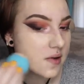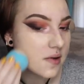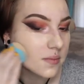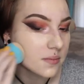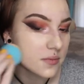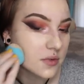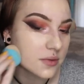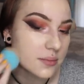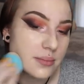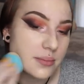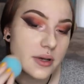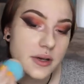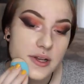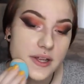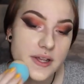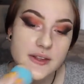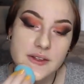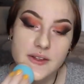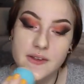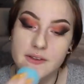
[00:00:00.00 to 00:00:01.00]
I'm just
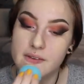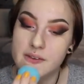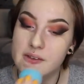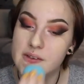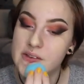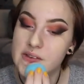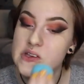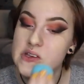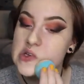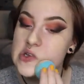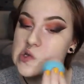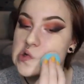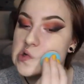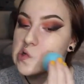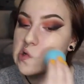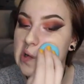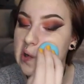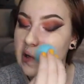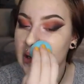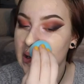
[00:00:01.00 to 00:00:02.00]
putting this
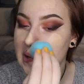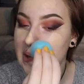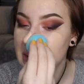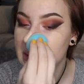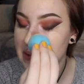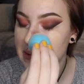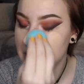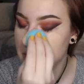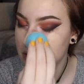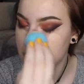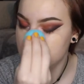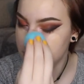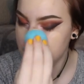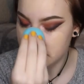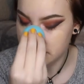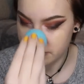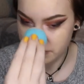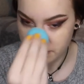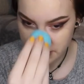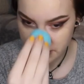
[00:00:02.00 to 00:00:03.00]
all over my
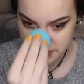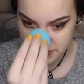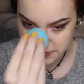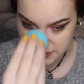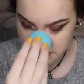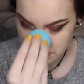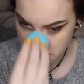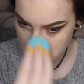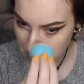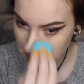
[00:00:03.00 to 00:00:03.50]
face.